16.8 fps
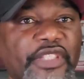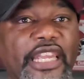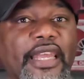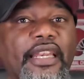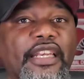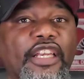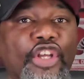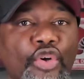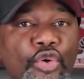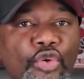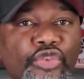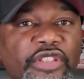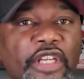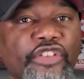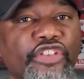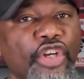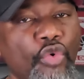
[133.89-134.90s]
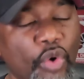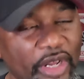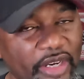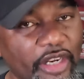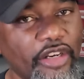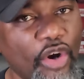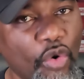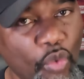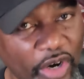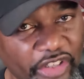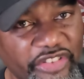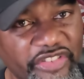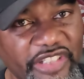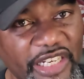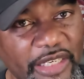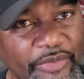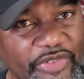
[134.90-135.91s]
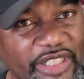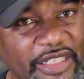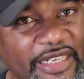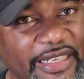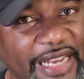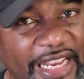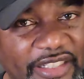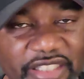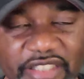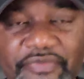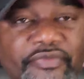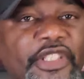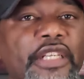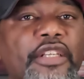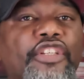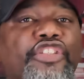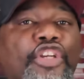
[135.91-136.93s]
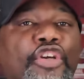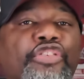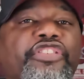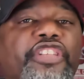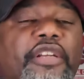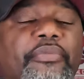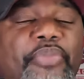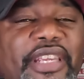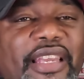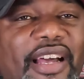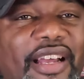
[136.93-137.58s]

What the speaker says: and lose to one of the worst teams in the nation, you should be